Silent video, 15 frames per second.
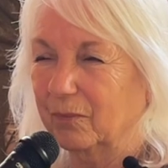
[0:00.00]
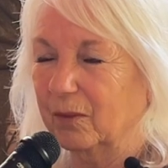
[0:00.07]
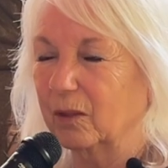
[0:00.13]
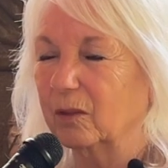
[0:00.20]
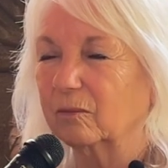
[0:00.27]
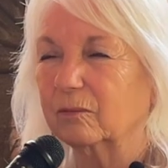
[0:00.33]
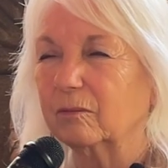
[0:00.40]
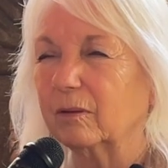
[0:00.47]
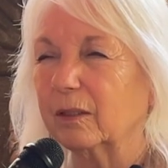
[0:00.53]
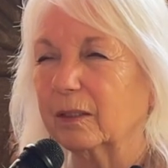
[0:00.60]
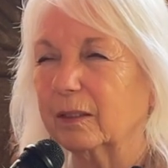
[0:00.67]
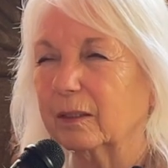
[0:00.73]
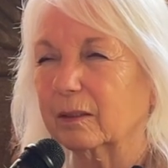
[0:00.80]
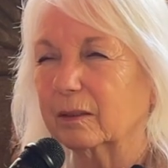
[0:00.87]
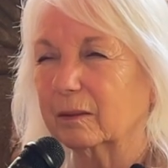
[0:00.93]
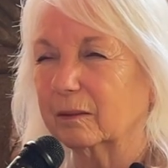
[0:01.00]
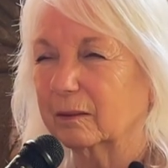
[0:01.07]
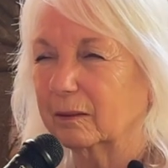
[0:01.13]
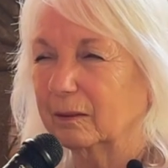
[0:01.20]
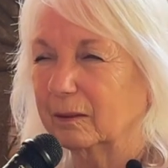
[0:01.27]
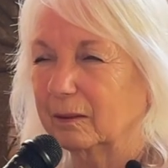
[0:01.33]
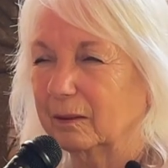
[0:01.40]
the overriding
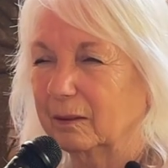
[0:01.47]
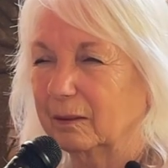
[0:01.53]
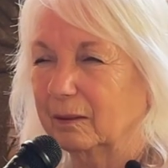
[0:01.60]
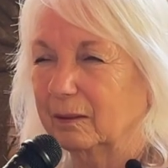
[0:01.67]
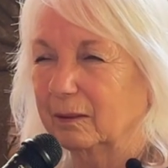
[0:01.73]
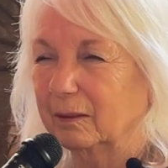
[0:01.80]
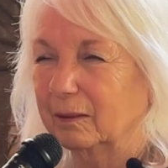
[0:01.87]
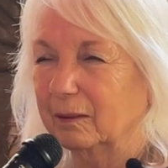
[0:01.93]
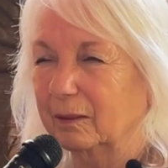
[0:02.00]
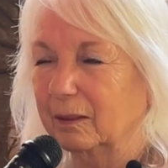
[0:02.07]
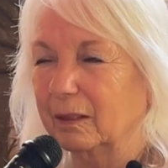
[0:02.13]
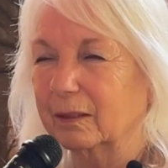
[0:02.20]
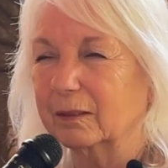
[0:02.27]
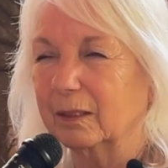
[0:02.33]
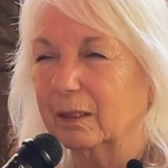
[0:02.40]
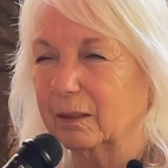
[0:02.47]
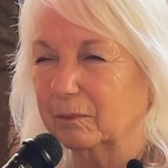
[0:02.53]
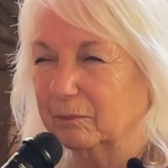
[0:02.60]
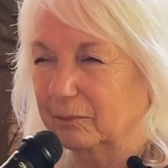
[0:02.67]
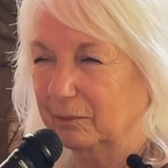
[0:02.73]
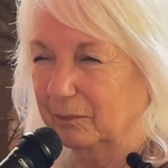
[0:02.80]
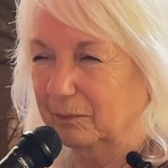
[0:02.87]

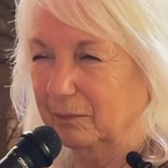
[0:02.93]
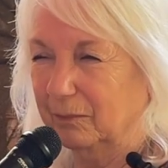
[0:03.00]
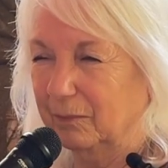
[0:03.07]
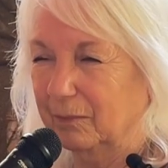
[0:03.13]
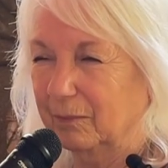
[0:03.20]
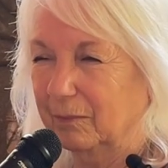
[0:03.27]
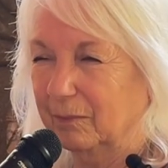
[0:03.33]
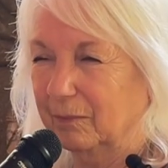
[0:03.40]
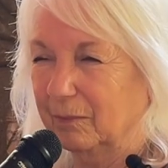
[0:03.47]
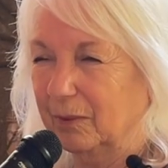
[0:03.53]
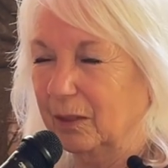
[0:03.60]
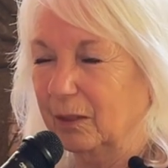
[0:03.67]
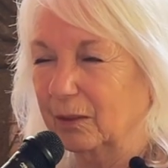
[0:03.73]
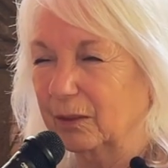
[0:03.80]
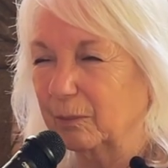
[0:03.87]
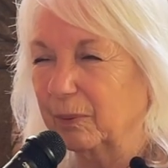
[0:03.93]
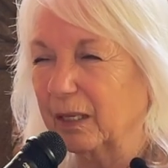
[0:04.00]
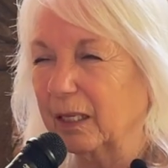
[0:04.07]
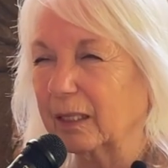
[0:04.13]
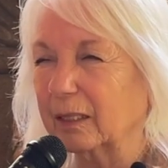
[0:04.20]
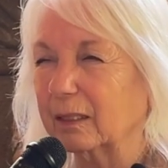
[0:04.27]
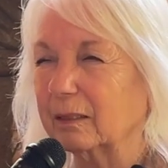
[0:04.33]
archetype on the
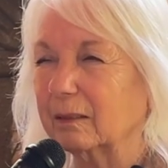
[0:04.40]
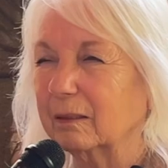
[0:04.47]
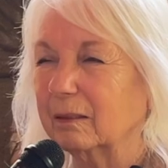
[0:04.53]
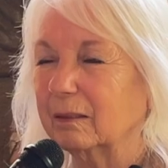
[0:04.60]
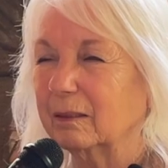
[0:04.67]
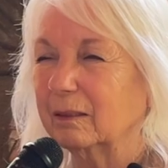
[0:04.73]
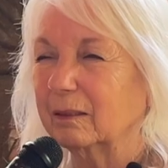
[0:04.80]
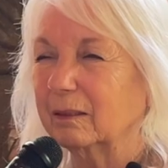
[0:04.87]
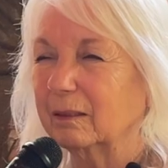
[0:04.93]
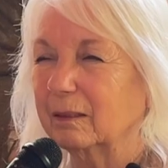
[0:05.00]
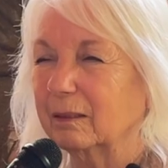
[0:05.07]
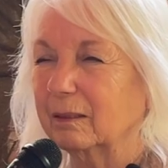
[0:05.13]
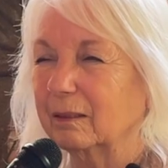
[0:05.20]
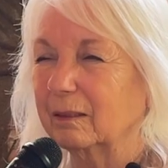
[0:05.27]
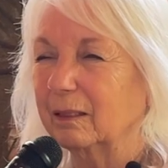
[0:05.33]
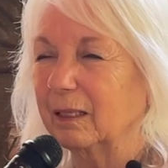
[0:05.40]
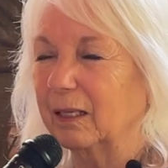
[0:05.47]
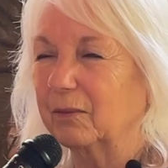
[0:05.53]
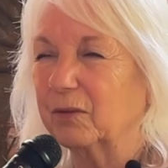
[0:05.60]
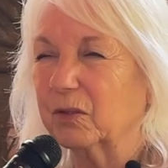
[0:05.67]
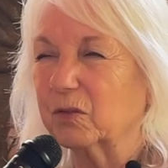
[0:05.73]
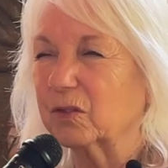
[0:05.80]
planet
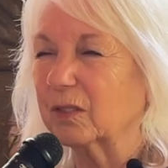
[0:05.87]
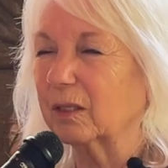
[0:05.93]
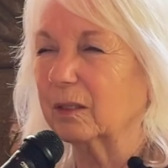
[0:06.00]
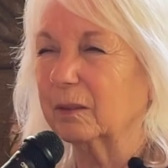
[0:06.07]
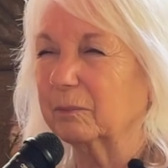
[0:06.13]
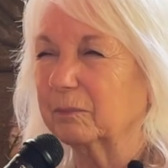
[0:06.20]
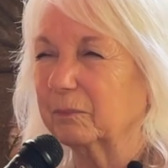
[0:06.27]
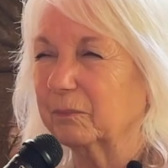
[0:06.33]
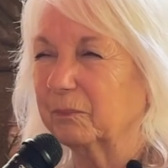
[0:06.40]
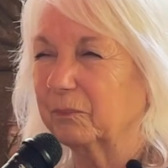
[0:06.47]
at this time.